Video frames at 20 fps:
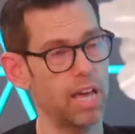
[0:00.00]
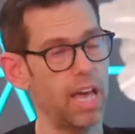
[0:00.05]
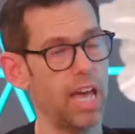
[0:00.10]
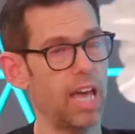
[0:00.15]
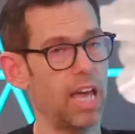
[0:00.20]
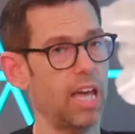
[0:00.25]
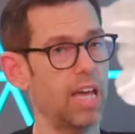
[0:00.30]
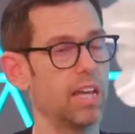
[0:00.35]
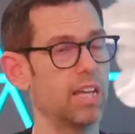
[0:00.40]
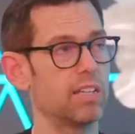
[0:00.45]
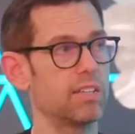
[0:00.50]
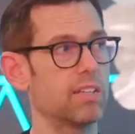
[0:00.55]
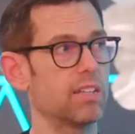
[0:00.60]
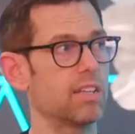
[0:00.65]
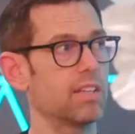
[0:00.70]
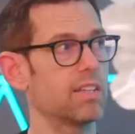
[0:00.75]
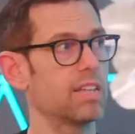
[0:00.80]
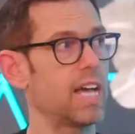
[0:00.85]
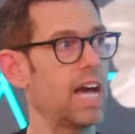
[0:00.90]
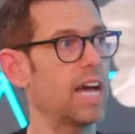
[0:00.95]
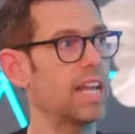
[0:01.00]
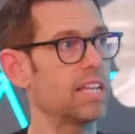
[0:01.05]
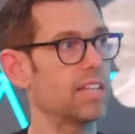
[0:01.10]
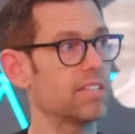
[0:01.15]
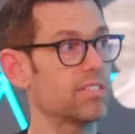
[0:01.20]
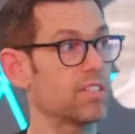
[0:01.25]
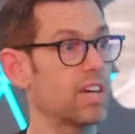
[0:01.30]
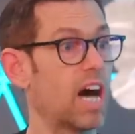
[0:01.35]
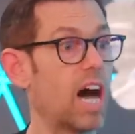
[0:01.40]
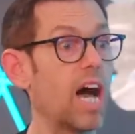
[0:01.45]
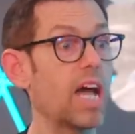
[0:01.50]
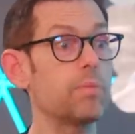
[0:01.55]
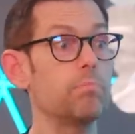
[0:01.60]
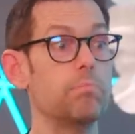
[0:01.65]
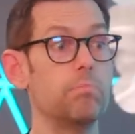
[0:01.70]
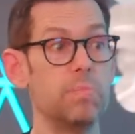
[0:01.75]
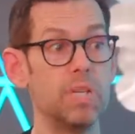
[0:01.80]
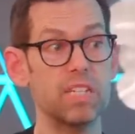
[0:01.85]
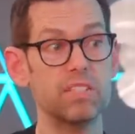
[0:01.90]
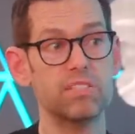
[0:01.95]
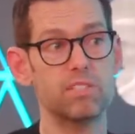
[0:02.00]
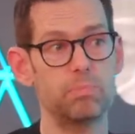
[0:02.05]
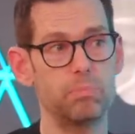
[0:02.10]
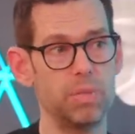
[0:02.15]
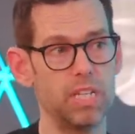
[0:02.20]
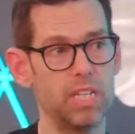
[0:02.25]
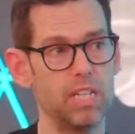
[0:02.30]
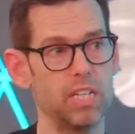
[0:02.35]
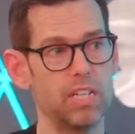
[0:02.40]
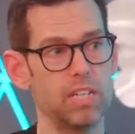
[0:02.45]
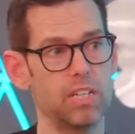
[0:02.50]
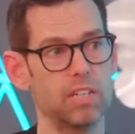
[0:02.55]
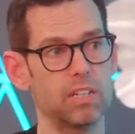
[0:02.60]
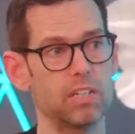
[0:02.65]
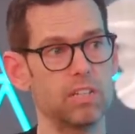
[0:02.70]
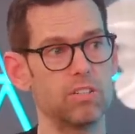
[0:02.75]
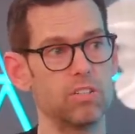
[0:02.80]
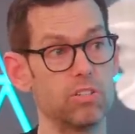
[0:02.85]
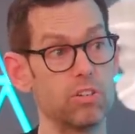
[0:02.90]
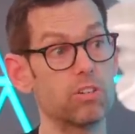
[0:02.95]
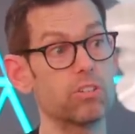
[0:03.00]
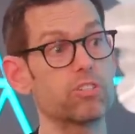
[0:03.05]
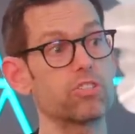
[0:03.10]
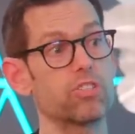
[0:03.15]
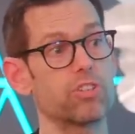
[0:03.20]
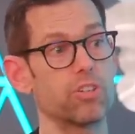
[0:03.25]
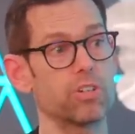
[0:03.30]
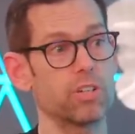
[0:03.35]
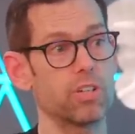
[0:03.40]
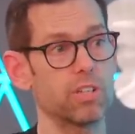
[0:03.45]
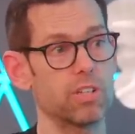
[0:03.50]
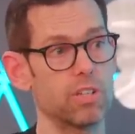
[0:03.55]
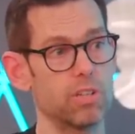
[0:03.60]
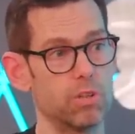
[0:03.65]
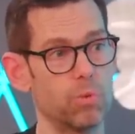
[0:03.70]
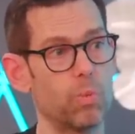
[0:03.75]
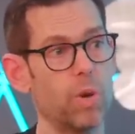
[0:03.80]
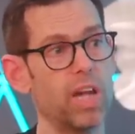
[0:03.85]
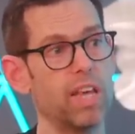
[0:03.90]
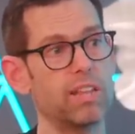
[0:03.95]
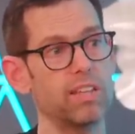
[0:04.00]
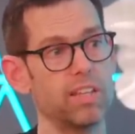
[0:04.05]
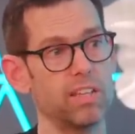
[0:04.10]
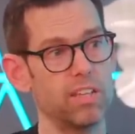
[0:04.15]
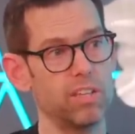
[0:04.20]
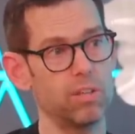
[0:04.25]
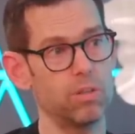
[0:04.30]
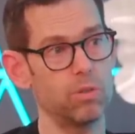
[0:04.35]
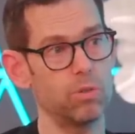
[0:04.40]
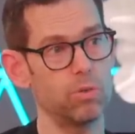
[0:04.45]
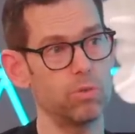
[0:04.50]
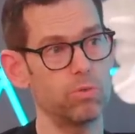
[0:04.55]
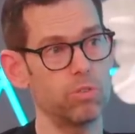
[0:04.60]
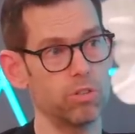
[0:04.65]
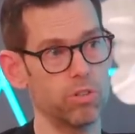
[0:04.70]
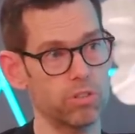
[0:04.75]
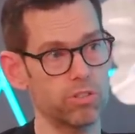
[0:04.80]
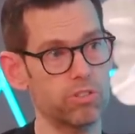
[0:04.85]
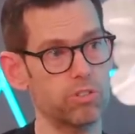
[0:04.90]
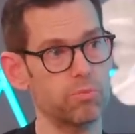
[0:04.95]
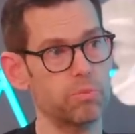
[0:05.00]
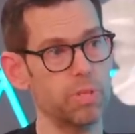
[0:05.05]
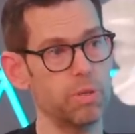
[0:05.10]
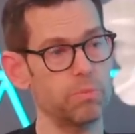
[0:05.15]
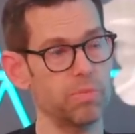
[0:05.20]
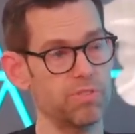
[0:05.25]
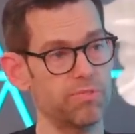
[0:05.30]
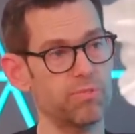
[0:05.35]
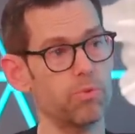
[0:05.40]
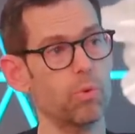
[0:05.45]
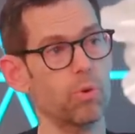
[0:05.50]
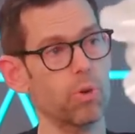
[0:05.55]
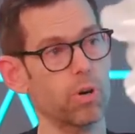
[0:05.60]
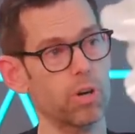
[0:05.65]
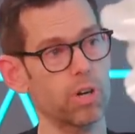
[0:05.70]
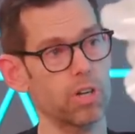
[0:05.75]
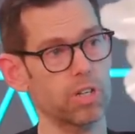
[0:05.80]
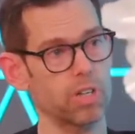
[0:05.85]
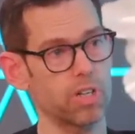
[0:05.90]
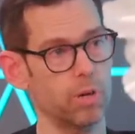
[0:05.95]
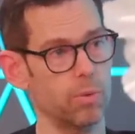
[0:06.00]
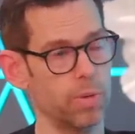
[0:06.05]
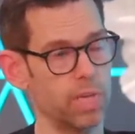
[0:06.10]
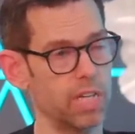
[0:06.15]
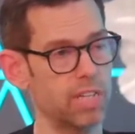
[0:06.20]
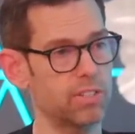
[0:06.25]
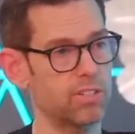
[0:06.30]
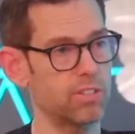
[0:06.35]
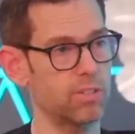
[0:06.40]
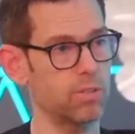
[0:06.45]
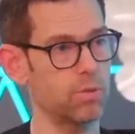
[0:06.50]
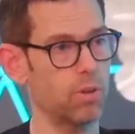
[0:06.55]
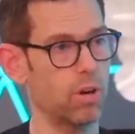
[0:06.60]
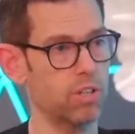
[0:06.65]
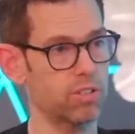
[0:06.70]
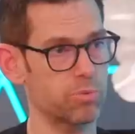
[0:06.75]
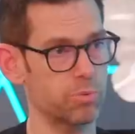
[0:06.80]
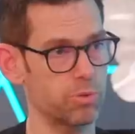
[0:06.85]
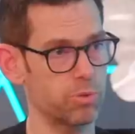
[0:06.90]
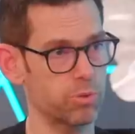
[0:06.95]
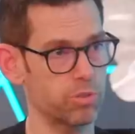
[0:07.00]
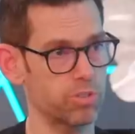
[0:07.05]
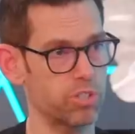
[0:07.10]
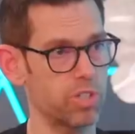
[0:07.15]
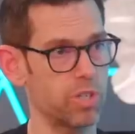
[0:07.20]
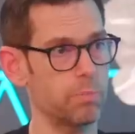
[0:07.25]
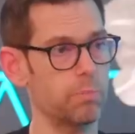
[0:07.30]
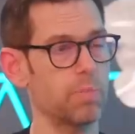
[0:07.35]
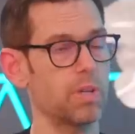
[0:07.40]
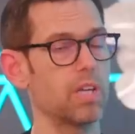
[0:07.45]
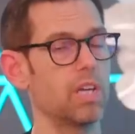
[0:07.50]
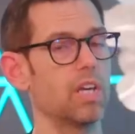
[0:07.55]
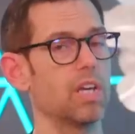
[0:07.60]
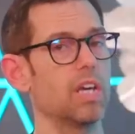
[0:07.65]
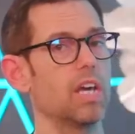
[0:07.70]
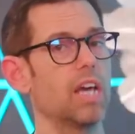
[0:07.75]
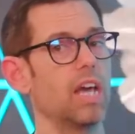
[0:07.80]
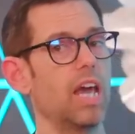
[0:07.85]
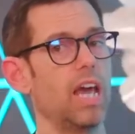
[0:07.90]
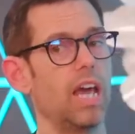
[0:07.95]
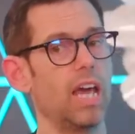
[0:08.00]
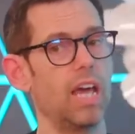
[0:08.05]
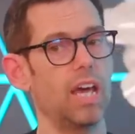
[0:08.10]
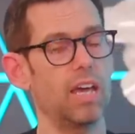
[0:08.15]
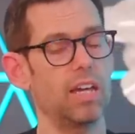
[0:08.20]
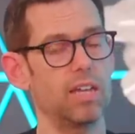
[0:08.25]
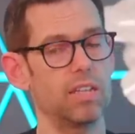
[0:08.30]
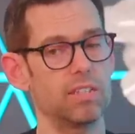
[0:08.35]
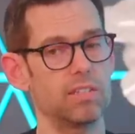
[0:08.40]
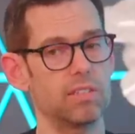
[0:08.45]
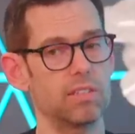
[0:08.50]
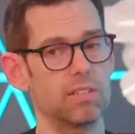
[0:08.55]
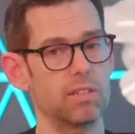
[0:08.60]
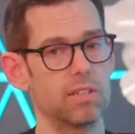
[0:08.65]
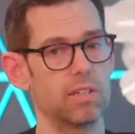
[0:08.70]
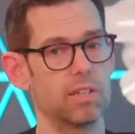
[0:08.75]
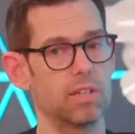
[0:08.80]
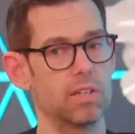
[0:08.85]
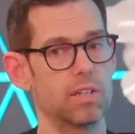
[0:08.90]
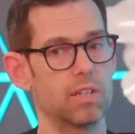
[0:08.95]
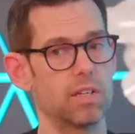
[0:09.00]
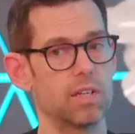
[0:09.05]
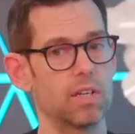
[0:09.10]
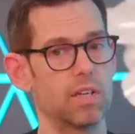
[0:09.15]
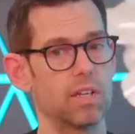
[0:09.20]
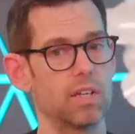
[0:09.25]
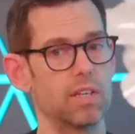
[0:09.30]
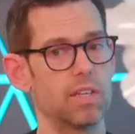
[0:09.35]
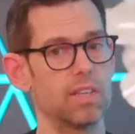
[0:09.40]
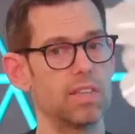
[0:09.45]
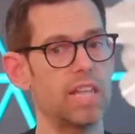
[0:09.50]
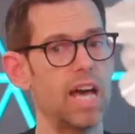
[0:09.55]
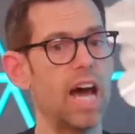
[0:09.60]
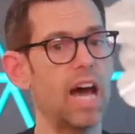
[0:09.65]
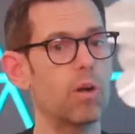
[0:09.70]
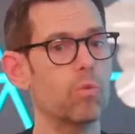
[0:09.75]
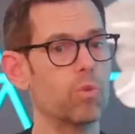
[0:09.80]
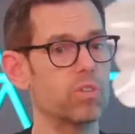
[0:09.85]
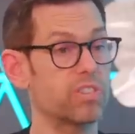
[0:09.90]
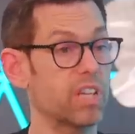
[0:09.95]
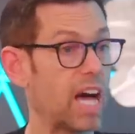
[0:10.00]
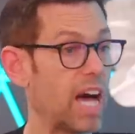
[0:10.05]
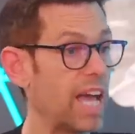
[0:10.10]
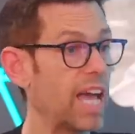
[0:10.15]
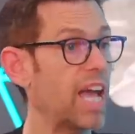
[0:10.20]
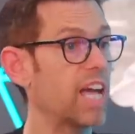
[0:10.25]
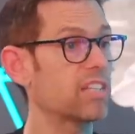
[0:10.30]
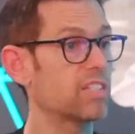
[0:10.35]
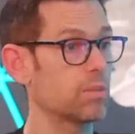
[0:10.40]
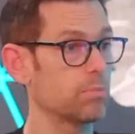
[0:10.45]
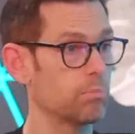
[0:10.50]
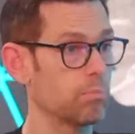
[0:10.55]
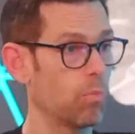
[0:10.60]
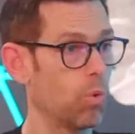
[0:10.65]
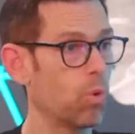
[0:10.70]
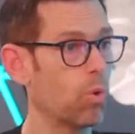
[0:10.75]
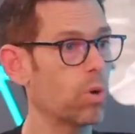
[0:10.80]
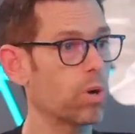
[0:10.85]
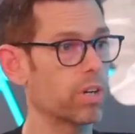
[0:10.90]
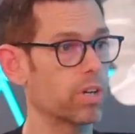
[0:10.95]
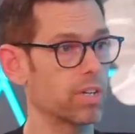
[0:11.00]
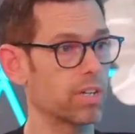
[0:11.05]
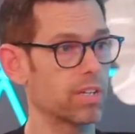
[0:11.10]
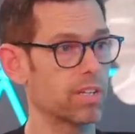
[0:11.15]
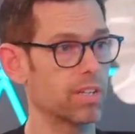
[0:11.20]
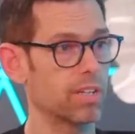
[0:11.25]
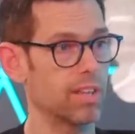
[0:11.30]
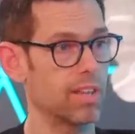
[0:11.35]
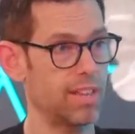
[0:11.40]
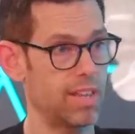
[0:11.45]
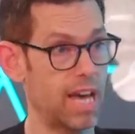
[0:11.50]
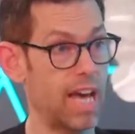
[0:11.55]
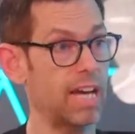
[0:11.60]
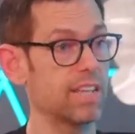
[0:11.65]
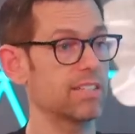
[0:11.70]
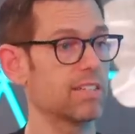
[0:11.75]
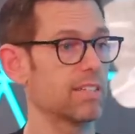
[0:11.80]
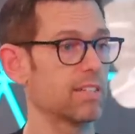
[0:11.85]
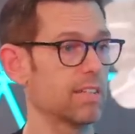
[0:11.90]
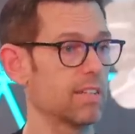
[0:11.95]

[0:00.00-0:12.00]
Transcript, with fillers: And that is, I miss being nurtured the way that you nurtured me before going into entrepreneurship. And that was, I had to mourn that.